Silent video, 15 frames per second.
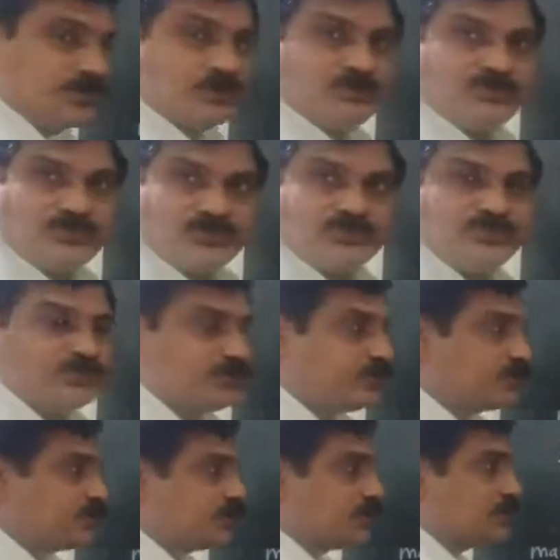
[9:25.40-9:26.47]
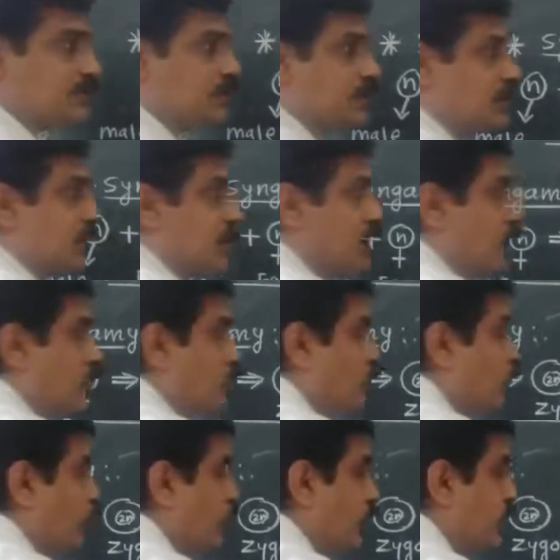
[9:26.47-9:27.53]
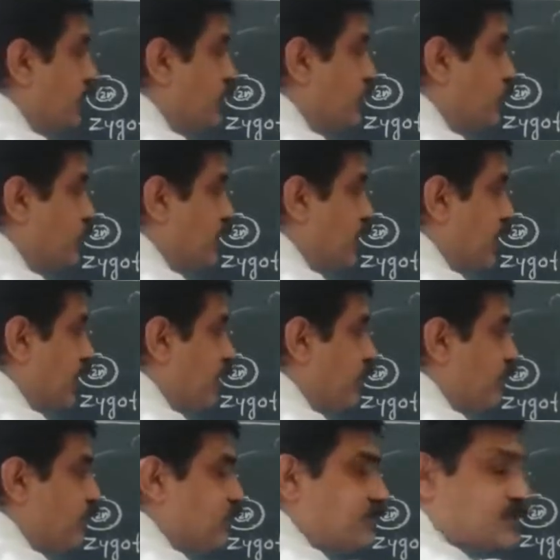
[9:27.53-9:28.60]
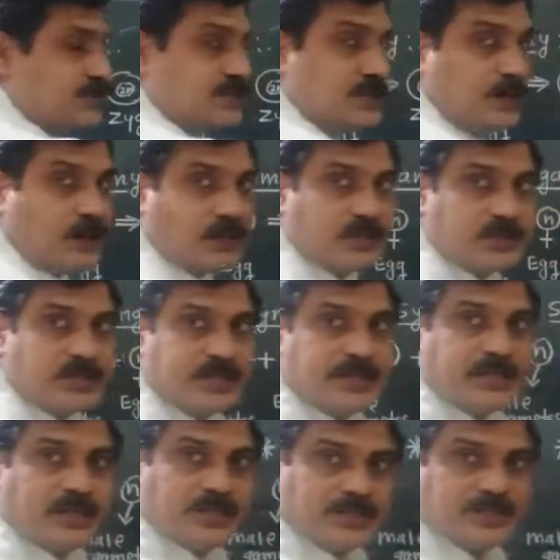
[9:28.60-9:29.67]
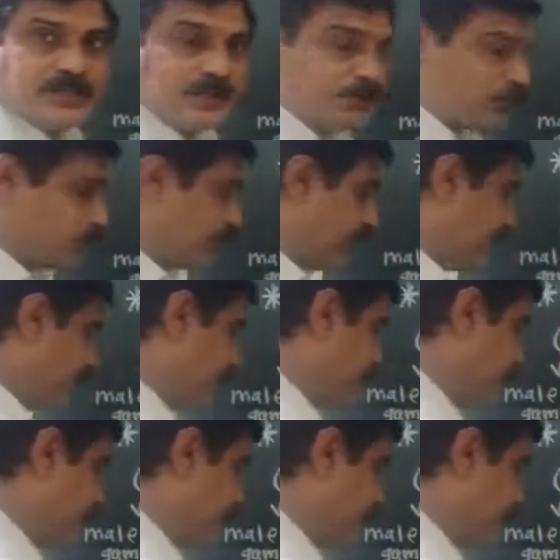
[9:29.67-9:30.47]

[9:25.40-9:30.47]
fuse with polar nuclei, which is the already diploid.